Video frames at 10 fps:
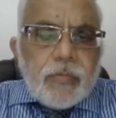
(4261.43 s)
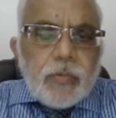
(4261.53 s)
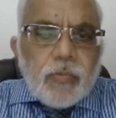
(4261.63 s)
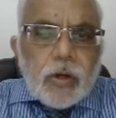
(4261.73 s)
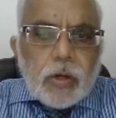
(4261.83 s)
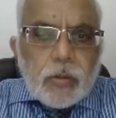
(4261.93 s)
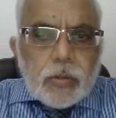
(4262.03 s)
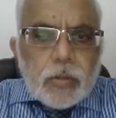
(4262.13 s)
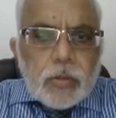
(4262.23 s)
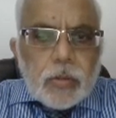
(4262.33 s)
to work out
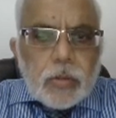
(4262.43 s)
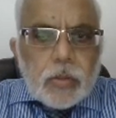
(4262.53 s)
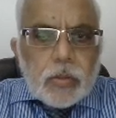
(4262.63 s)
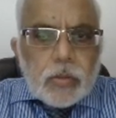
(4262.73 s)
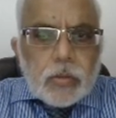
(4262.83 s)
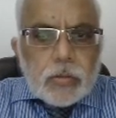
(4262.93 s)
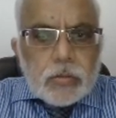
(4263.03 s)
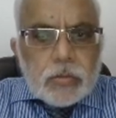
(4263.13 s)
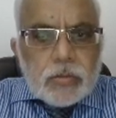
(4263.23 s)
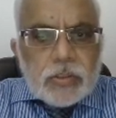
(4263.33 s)

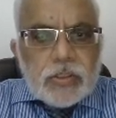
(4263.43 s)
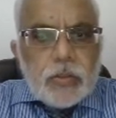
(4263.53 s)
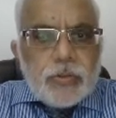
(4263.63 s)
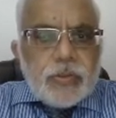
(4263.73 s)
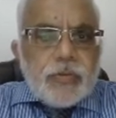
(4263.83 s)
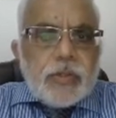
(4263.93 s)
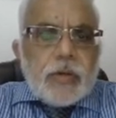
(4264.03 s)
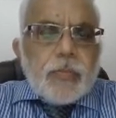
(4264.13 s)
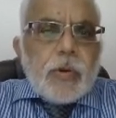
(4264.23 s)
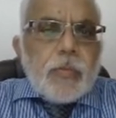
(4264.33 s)
the solution for
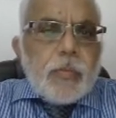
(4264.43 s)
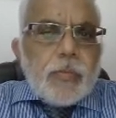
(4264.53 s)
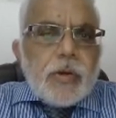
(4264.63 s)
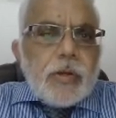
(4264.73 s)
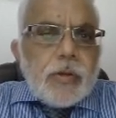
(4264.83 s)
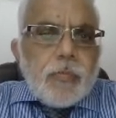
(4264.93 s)
that problem, right?